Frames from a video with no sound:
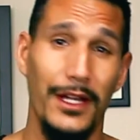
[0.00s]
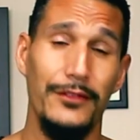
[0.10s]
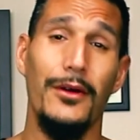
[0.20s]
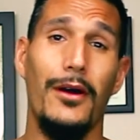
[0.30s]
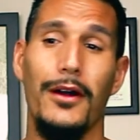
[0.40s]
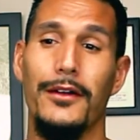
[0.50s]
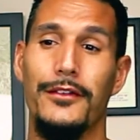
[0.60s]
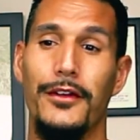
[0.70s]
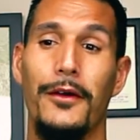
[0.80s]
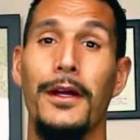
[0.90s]
It has no heart.
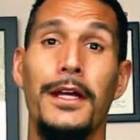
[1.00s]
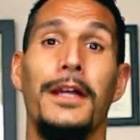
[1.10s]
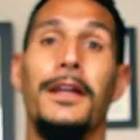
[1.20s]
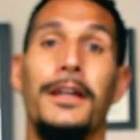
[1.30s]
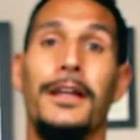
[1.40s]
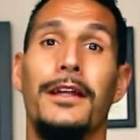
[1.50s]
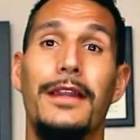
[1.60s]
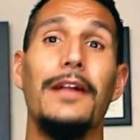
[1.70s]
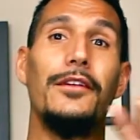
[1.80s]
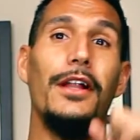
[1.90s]
So
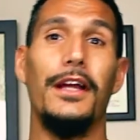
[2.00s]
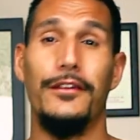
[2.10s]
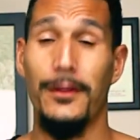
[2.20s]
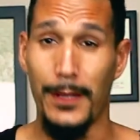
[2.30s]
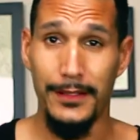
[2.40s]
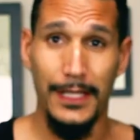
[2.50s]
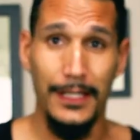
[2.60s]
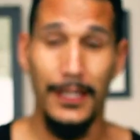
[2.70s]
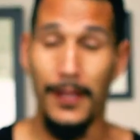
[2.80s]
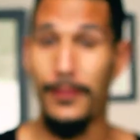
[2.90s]
that's all I got to say about
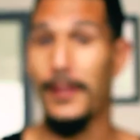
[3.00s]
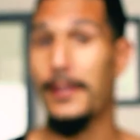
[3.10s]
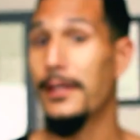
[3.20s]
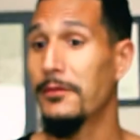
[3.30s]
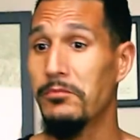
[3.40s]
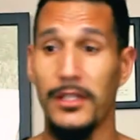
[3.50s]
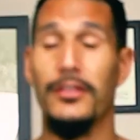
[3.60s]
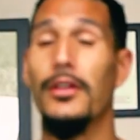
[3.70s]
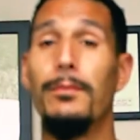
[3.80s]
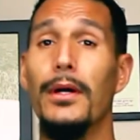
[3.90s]
that. I think it's
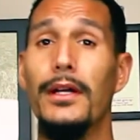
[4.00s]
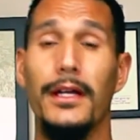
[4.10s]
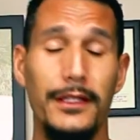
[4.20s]
a good book.